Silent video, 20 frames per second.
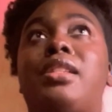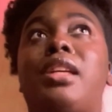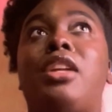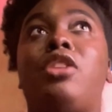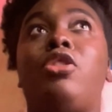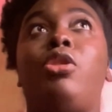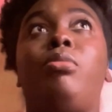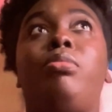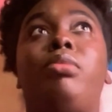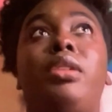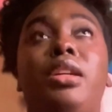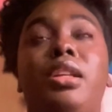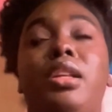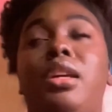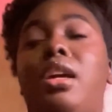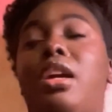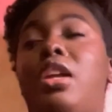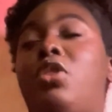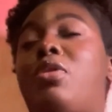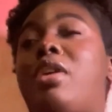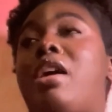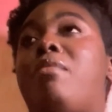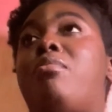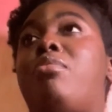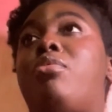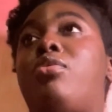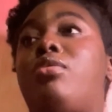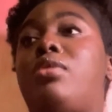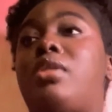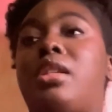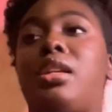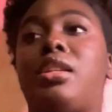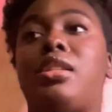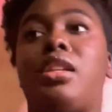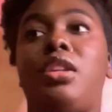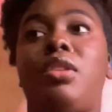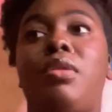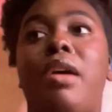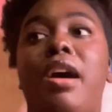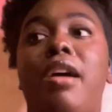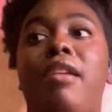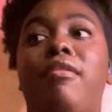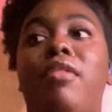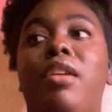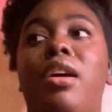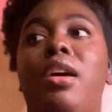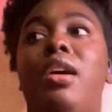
and you're bleeding and you have bruises and you have